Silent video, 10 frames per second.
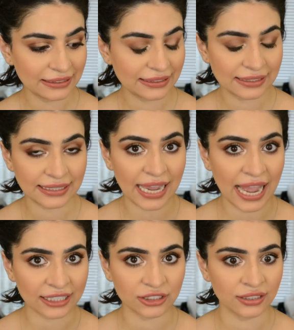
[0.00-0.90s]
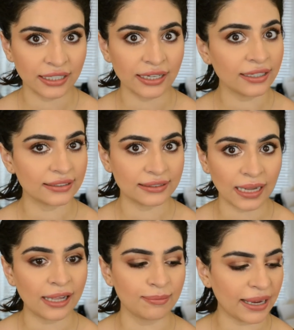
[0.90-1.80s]
does it actually
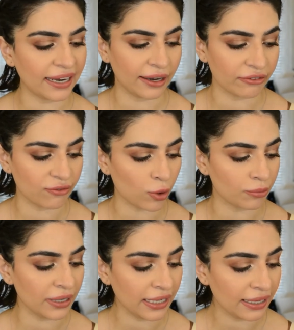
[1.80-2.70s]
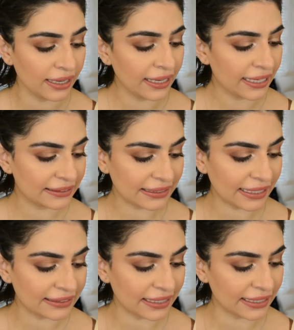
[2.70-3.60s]
style my hair for me? It
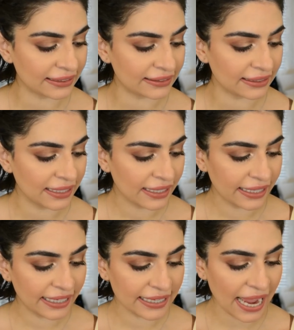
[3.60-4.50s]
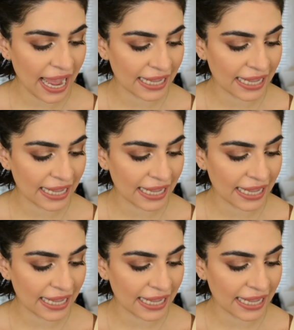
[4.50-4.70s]
says it's it